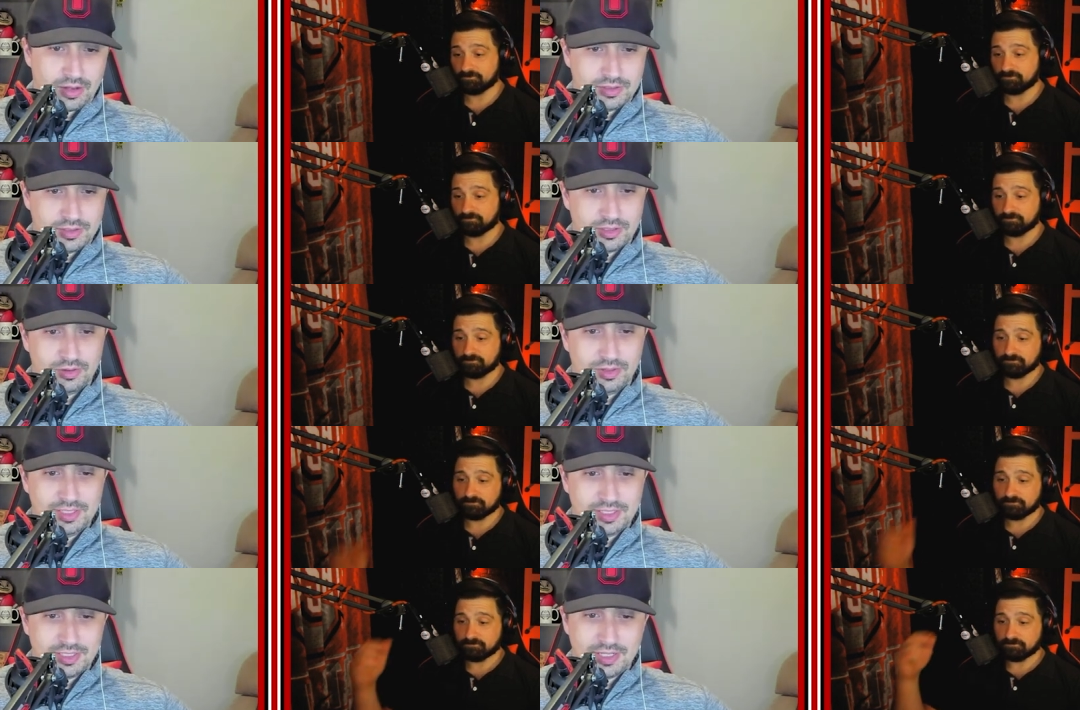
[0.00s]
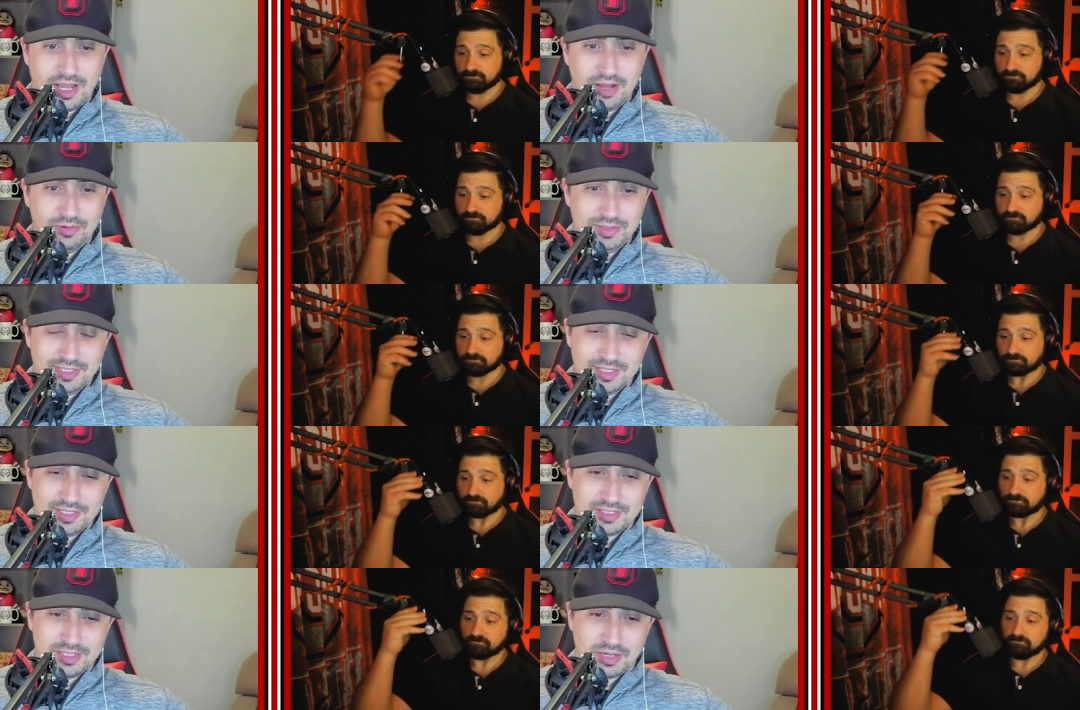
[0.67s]
Speaker 1: All right. So he says, how
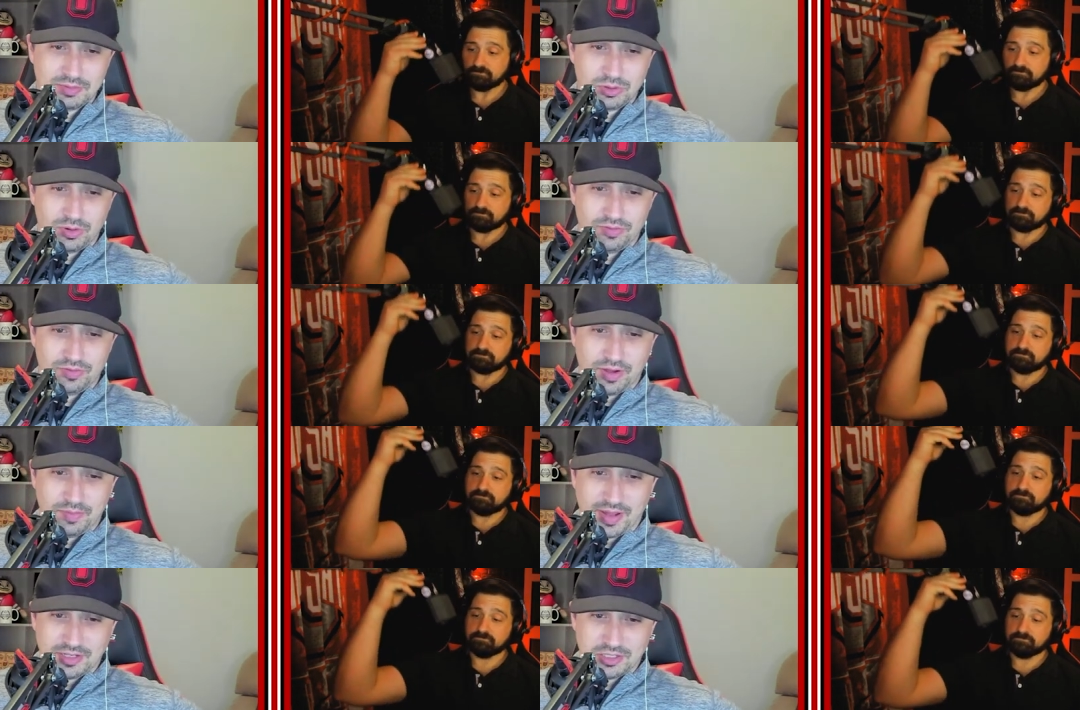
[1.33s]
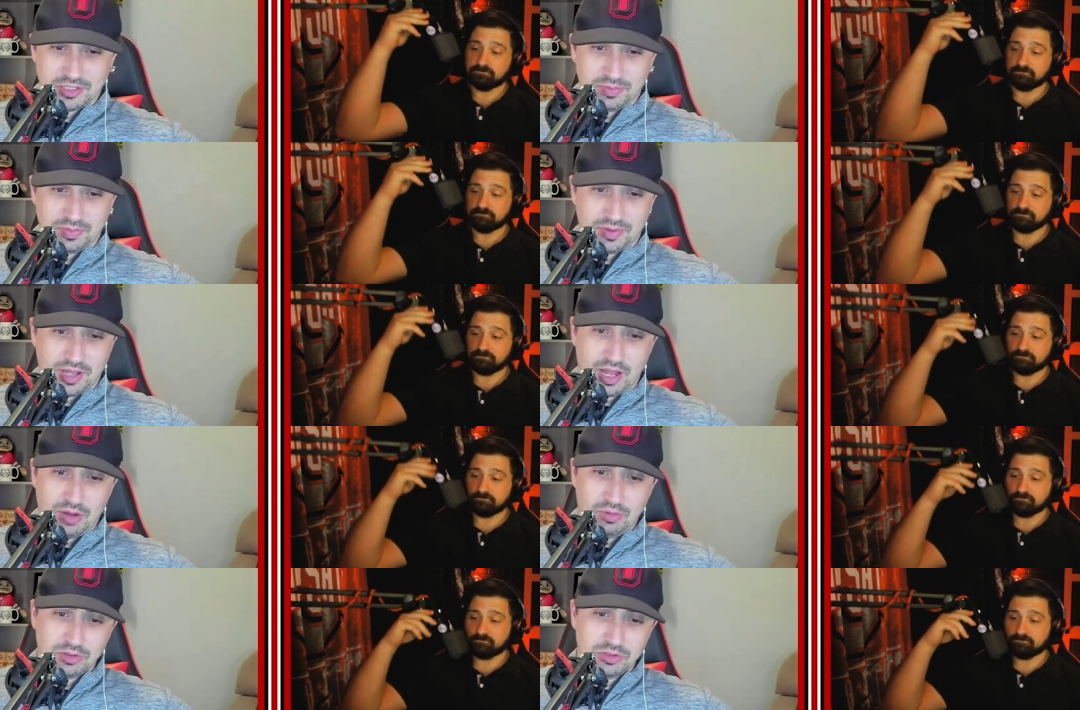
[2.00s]
is this a top twenty-five matchup?
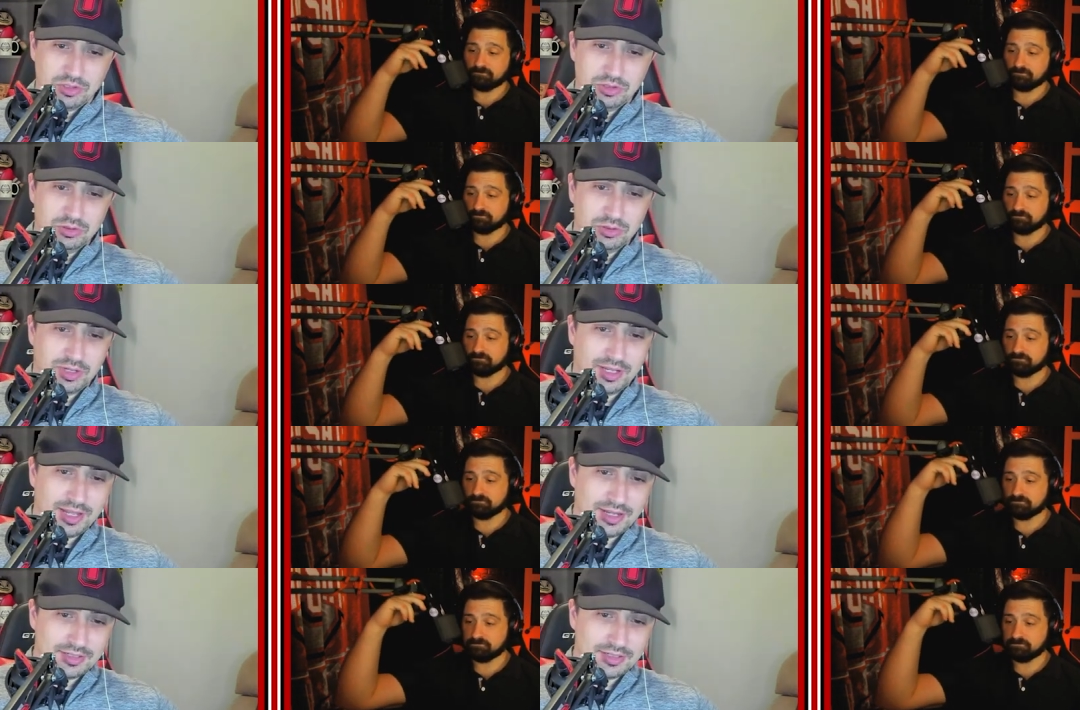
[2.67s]
Our Duke,